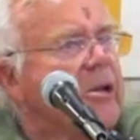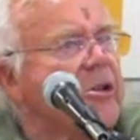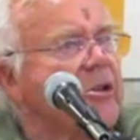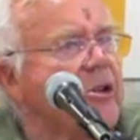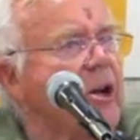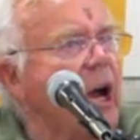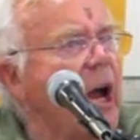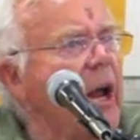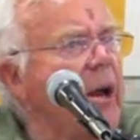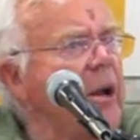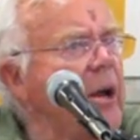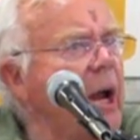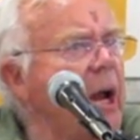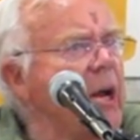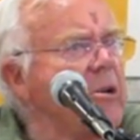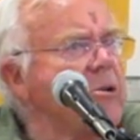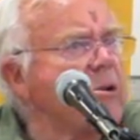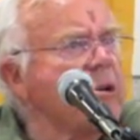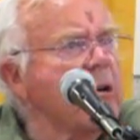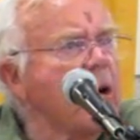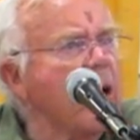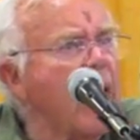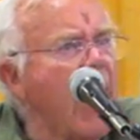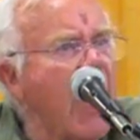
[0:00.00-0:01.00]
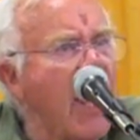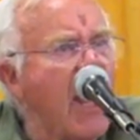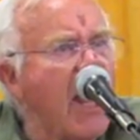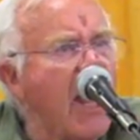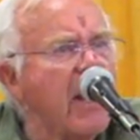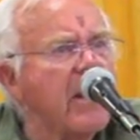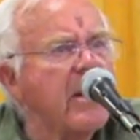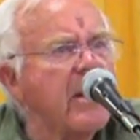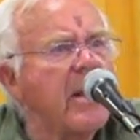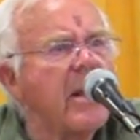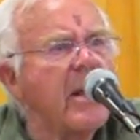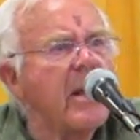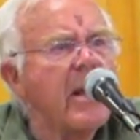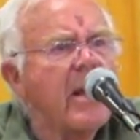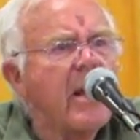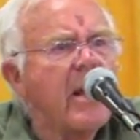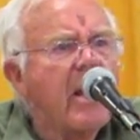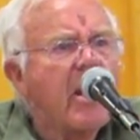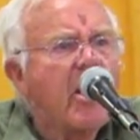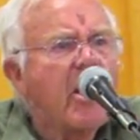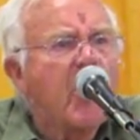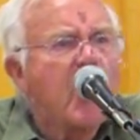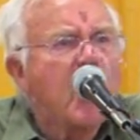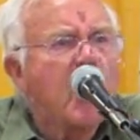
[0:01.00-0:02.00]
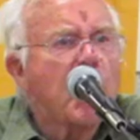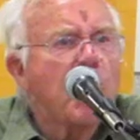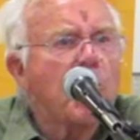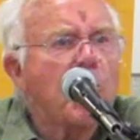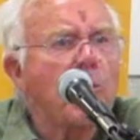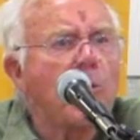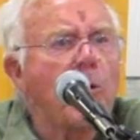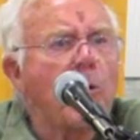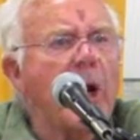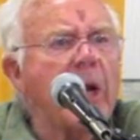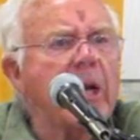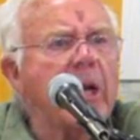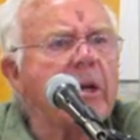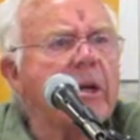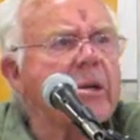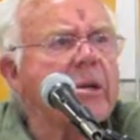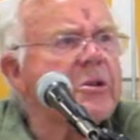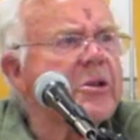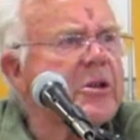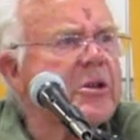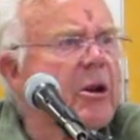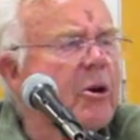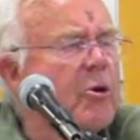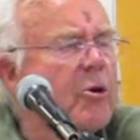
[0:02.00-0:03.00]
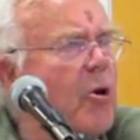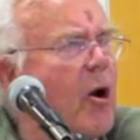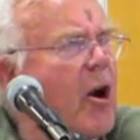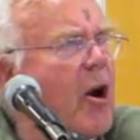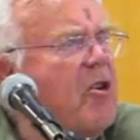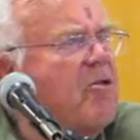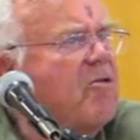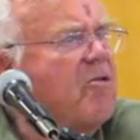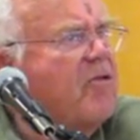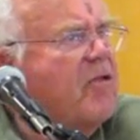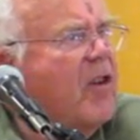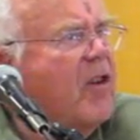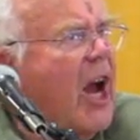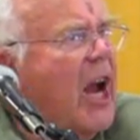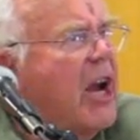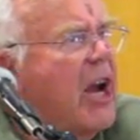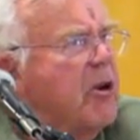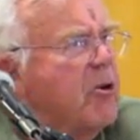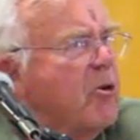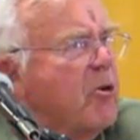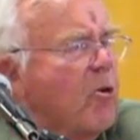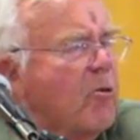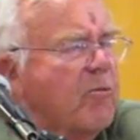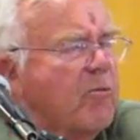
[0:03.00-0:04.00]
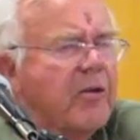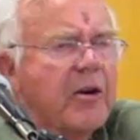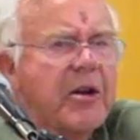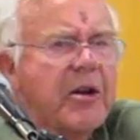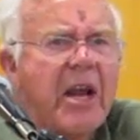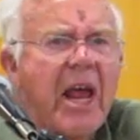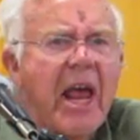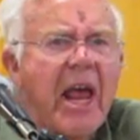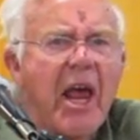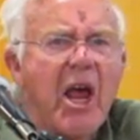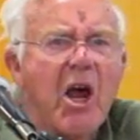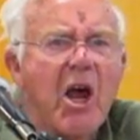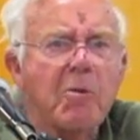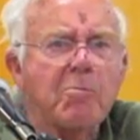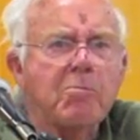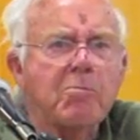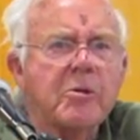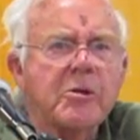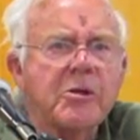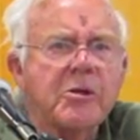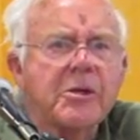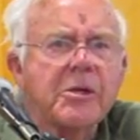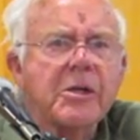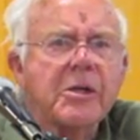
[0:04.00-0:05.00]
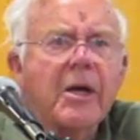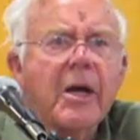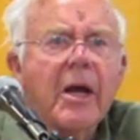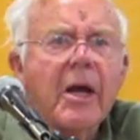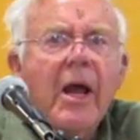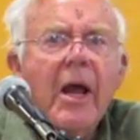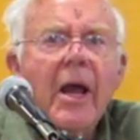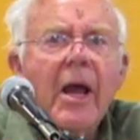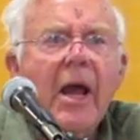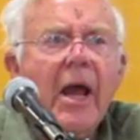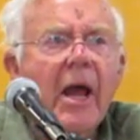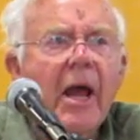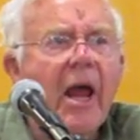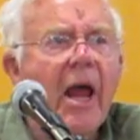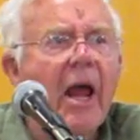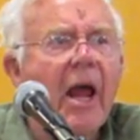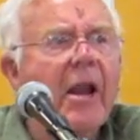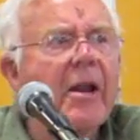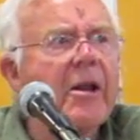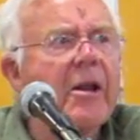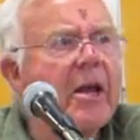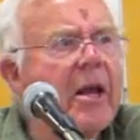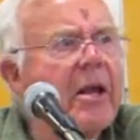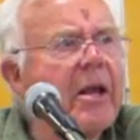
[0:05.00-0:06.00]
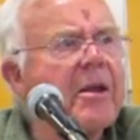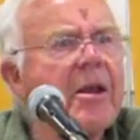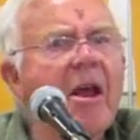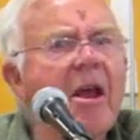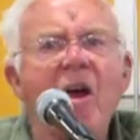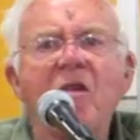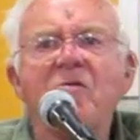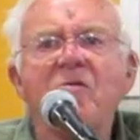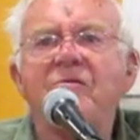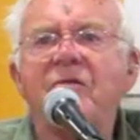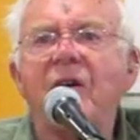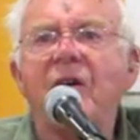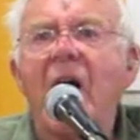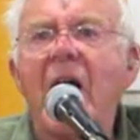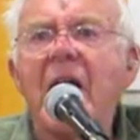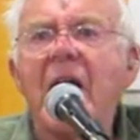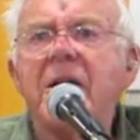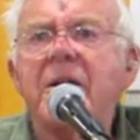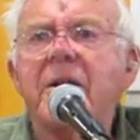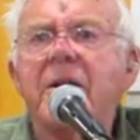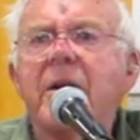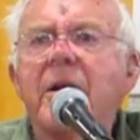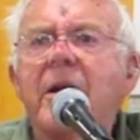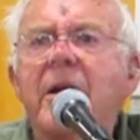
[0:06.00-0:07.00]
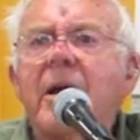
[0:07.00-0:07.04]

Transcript: Sonheiser had witnessed a great fight over dams, and in that fight,